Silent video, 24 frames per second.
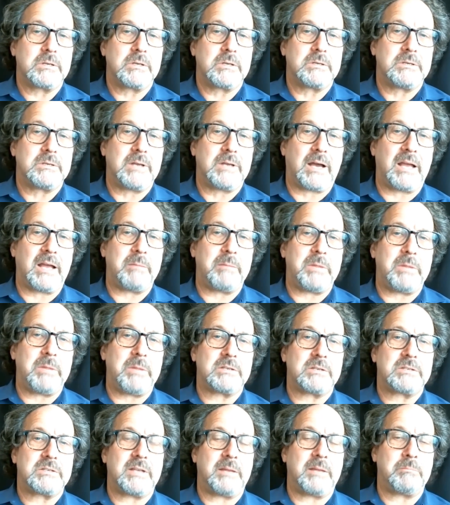diabetes
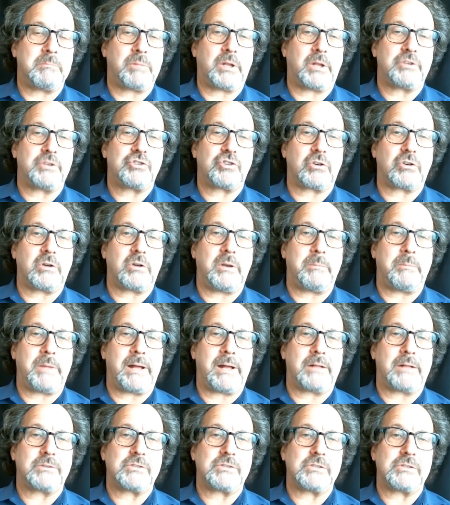and blood sugar
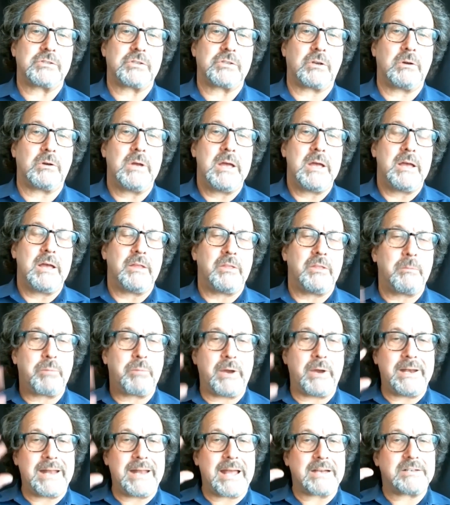imbalances. So the brain
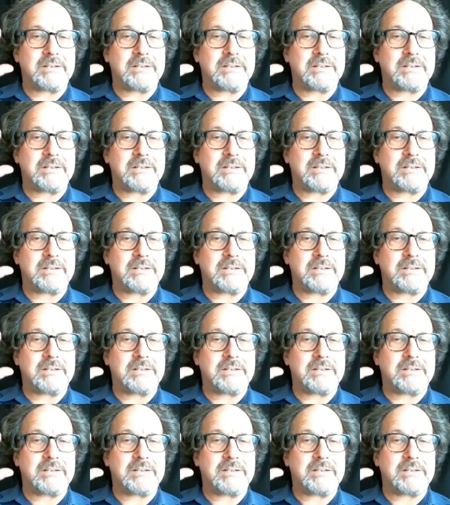actually